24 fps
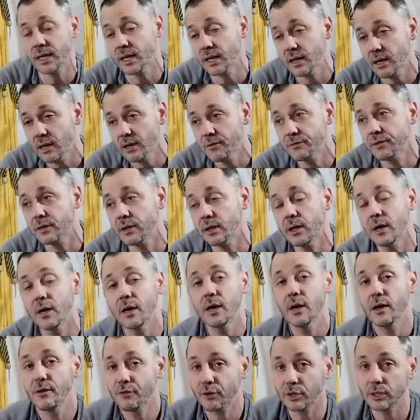and even
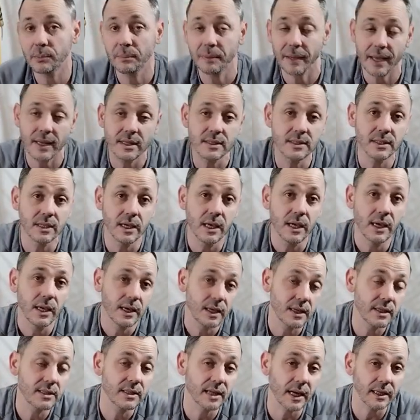for the plants
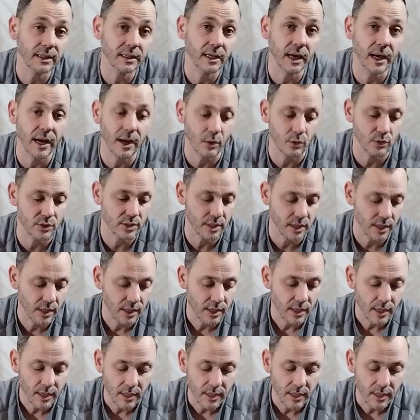inside the house.